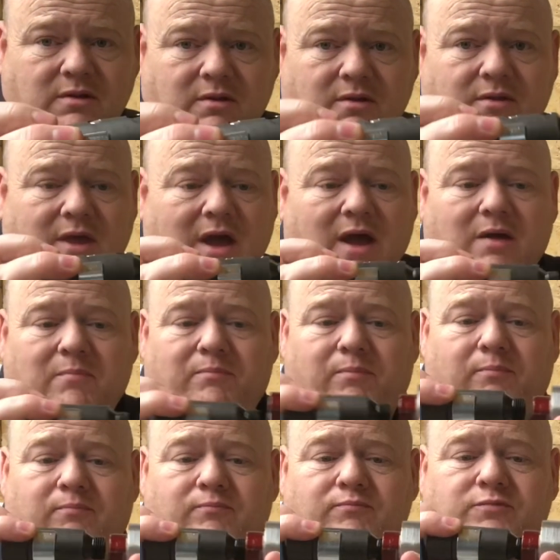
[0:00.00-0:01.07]
that
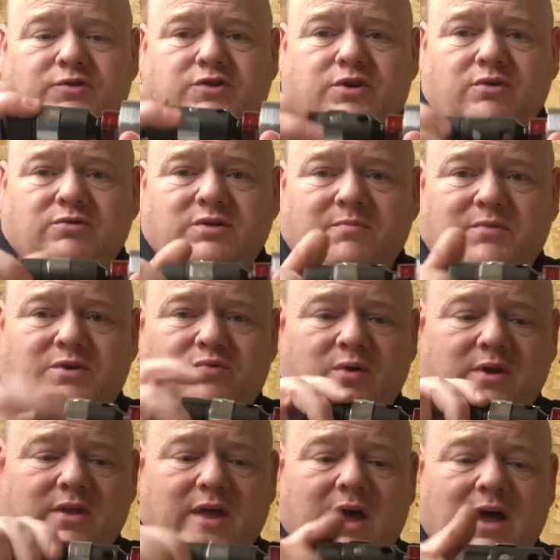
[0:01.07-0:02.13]
screws in
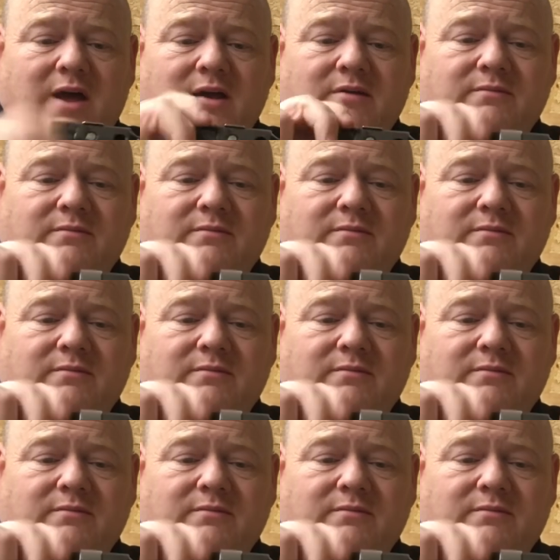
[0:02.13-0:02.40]
between there,